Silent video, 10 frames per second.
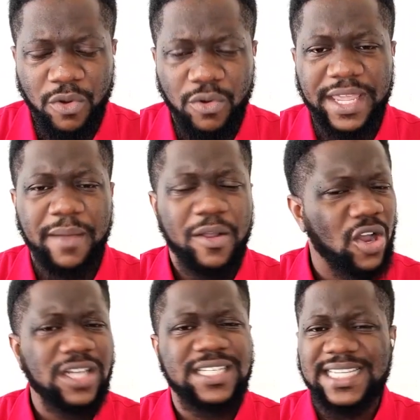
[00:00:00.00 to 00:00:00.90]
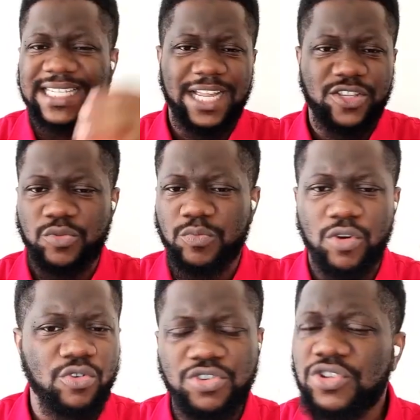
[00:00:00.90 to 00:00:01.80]
Okay, God sees that
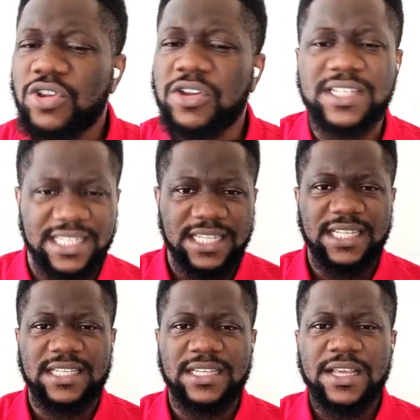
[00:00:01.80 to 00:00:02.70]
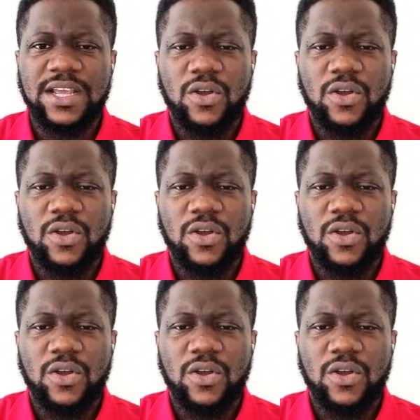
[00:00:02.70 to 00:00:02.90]
tomorrow. You don't see it